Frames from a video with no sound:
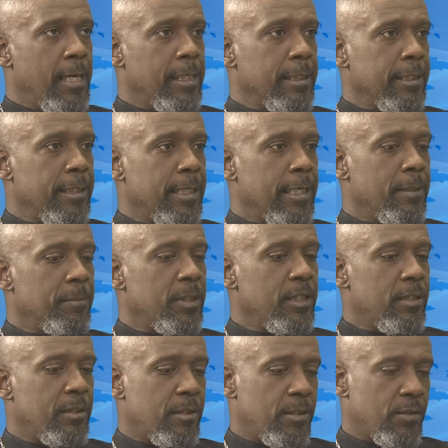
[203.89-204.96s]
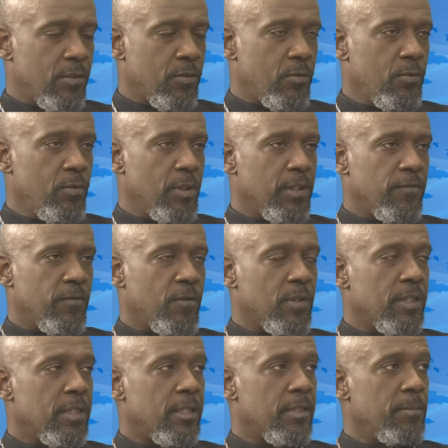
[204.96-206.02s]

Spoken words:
And the school, of course,